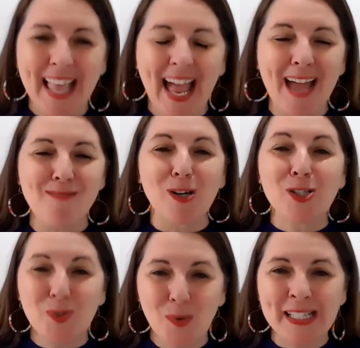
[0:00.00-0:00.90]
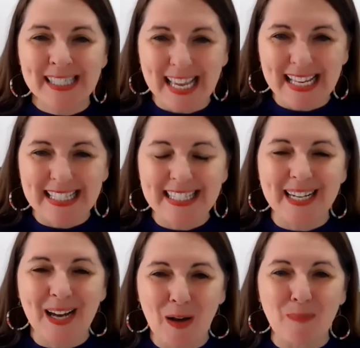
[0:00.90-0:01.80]
And we're so excited
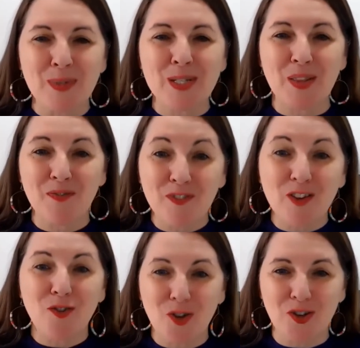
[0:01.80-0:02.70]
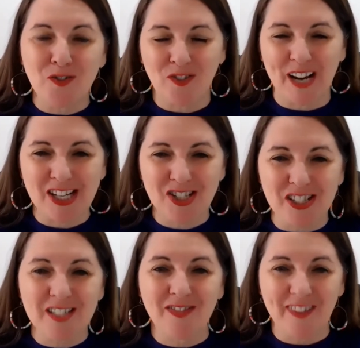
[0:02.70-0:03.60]
to come to the Feel Good
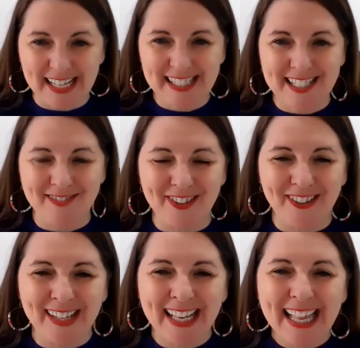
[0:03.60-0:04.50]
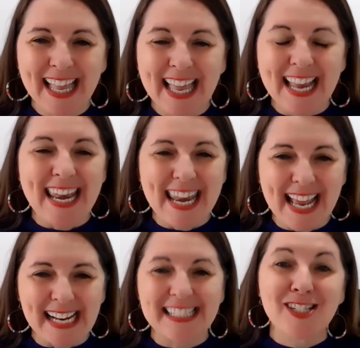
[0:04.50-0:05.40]
Freshers Festival
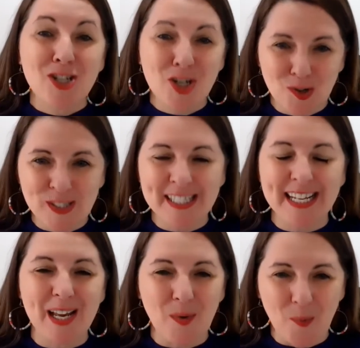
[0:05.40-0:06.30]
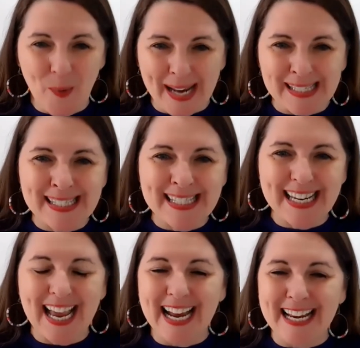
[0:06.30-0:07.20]
next Tuesday,
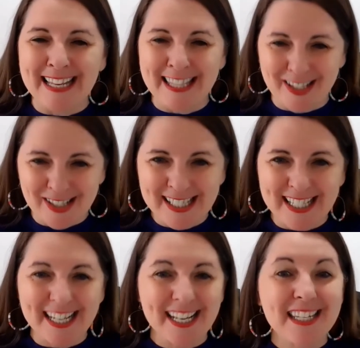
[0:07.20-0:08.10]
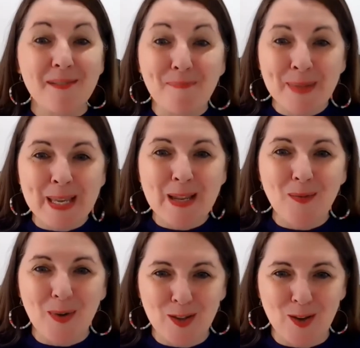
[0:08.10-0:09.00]
Wednesday and Thursday to be
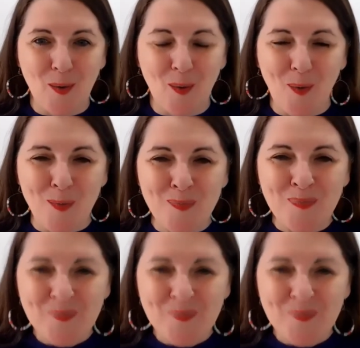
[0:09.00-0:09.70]
with you all.